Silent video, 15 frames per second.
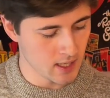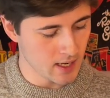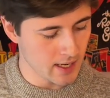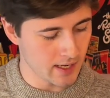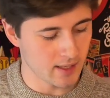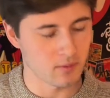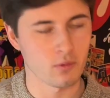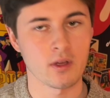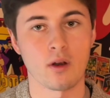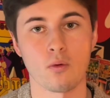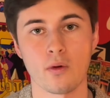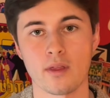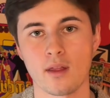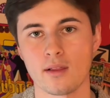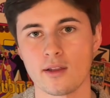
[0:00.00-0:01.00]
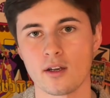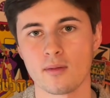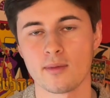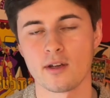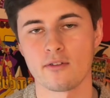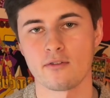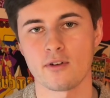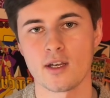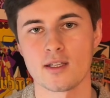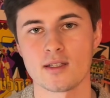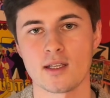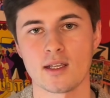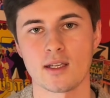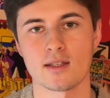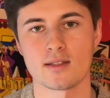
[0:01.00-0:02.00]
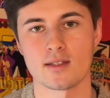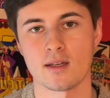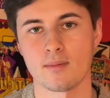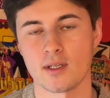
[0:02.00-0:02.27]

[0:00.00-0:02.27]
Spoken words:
and with a little bit of phrasing and some